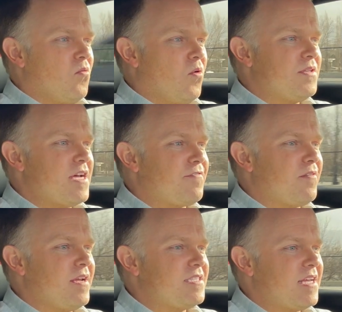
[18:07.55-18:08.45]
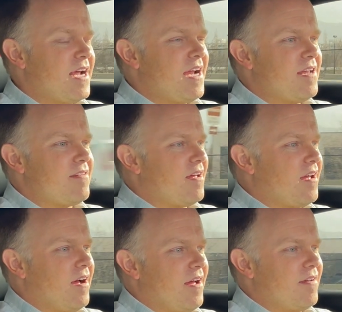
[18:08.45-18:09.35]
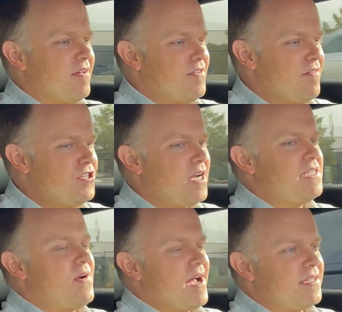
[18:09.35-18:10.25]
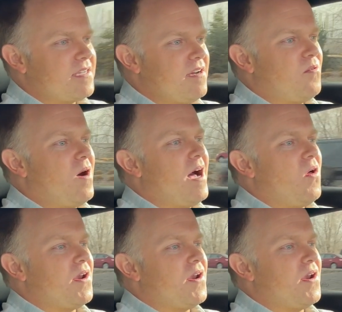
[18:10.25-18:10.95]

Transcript: would definitely say if you haven't checked out Aston in a while,